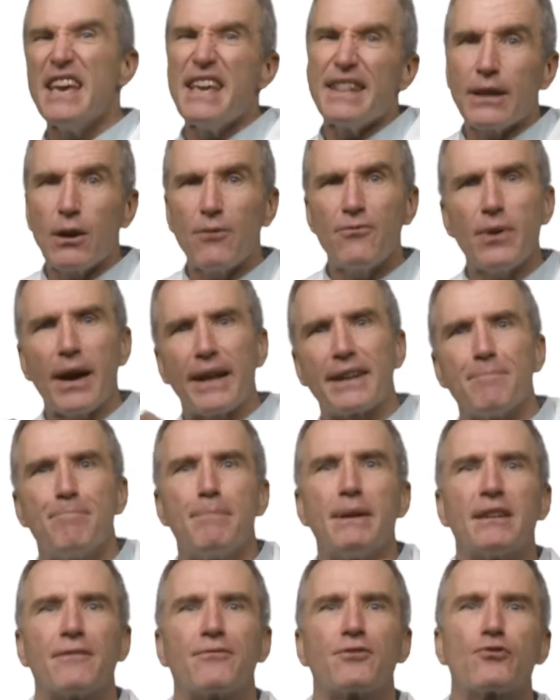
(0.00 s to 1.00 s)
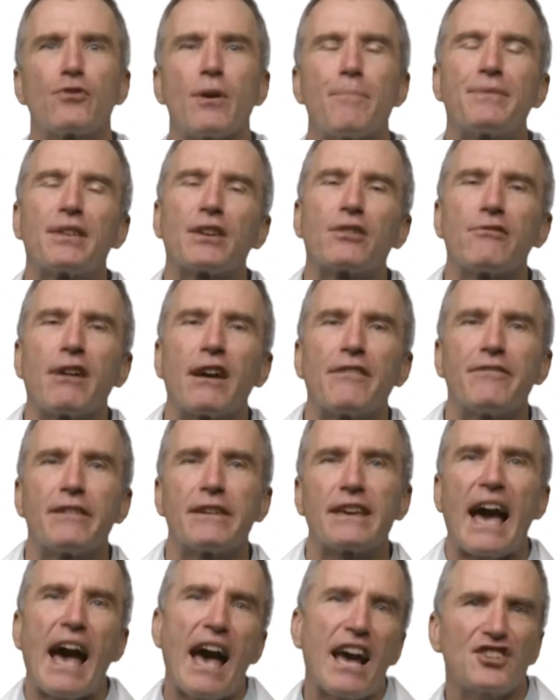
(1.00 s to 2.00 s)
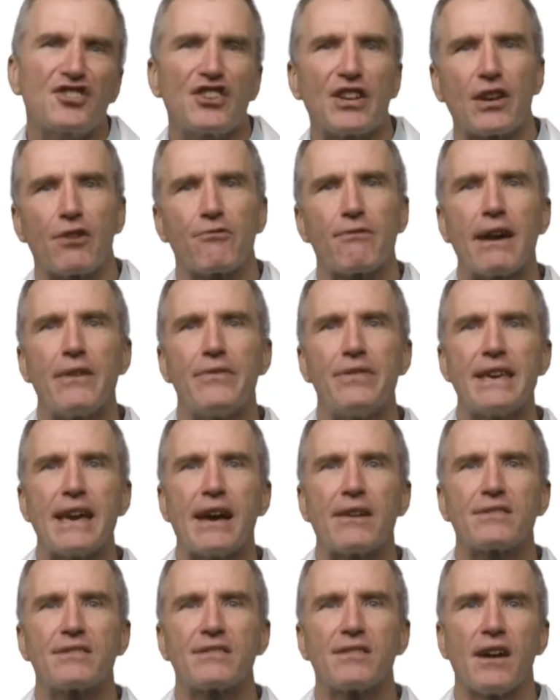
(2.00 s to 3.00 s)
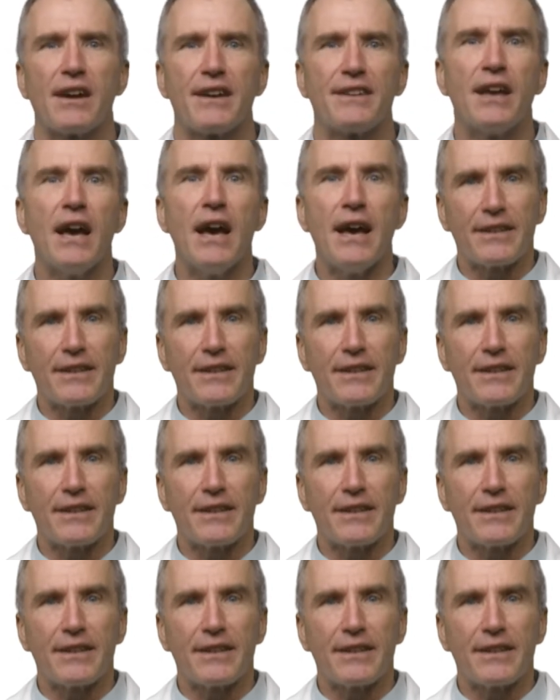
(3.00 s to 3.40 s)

Now if you add a bit of cryptographic hashing around the outside